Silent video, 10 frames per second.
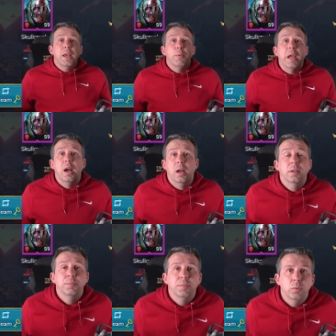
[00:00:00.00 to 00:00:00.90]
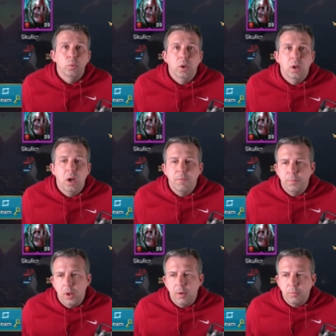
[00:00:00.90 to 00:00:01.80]
So here we are.
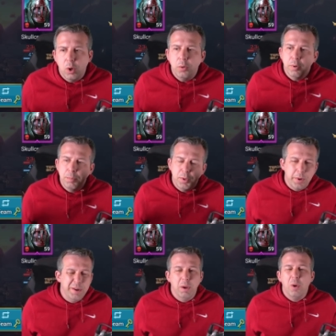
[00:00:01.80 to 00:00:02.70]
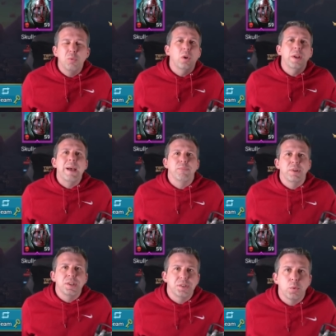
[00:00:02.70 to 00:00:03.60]
I've, I've gone from doing, on, on
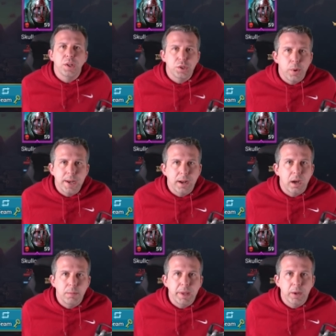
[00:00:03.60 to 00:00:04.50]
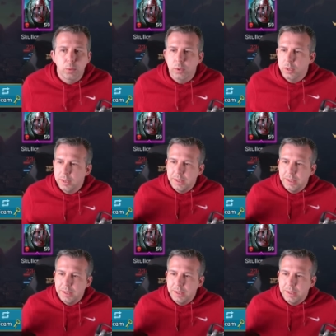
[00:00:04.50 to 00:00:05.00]
average, let's call it 29 mil.